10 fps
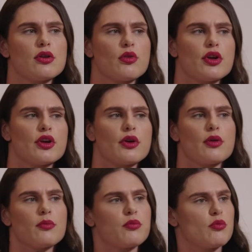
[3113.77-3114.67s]
or are you going
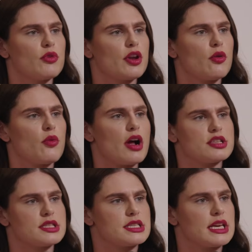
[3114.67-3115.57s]
to, you know,
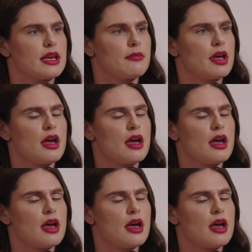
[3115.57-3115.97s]
watch the team?